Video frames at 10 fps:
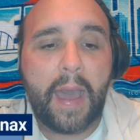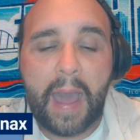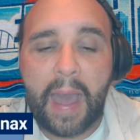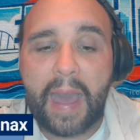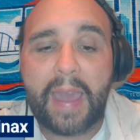
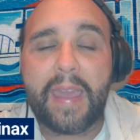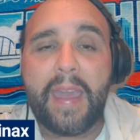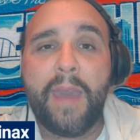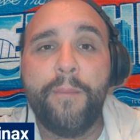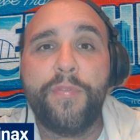I
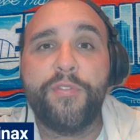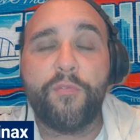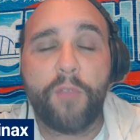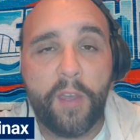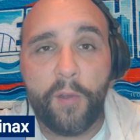am
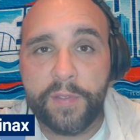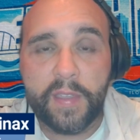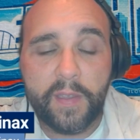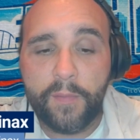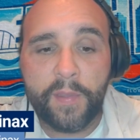thrilled
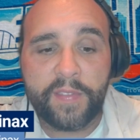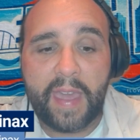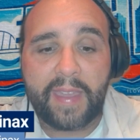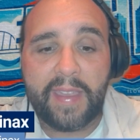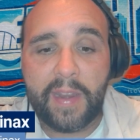with
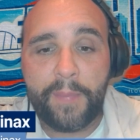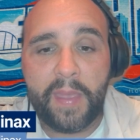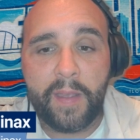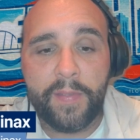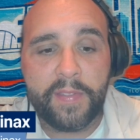Zach Edey
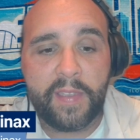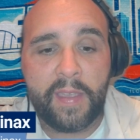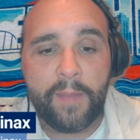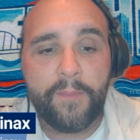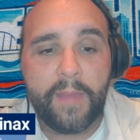being on the
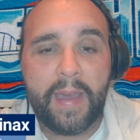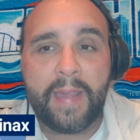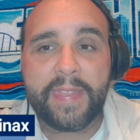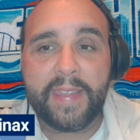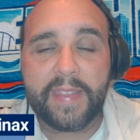team. I
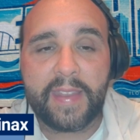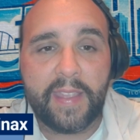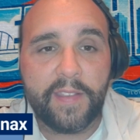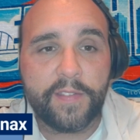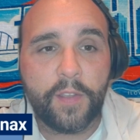think that
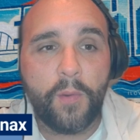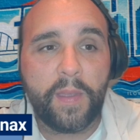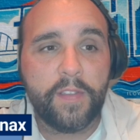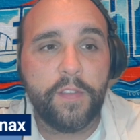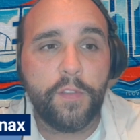he is
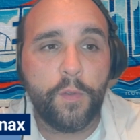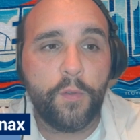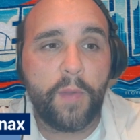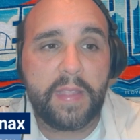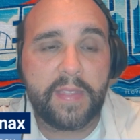going to do
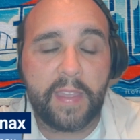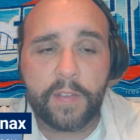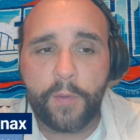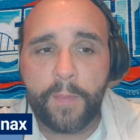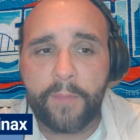great things
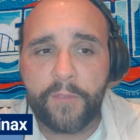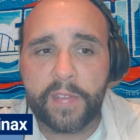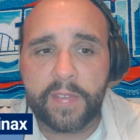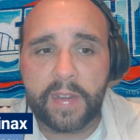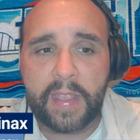for
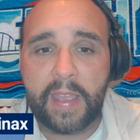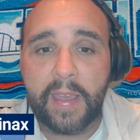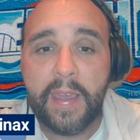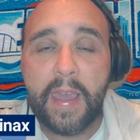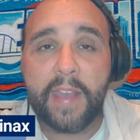Memphis, and he
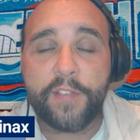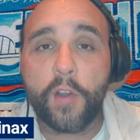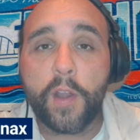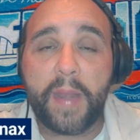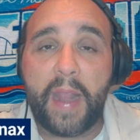has
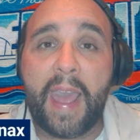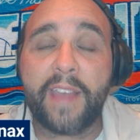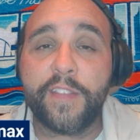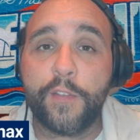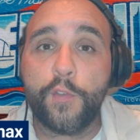already been
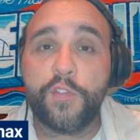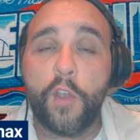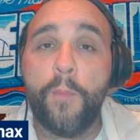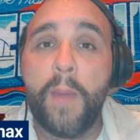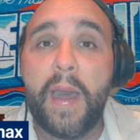asked to do
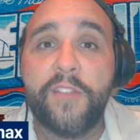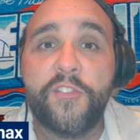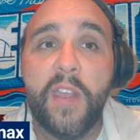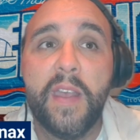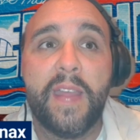so
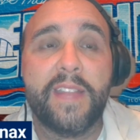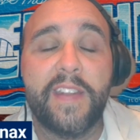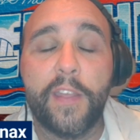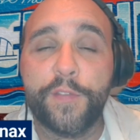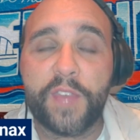much. That's
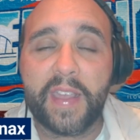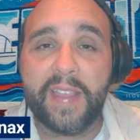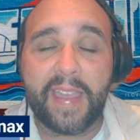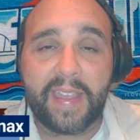another thing I like.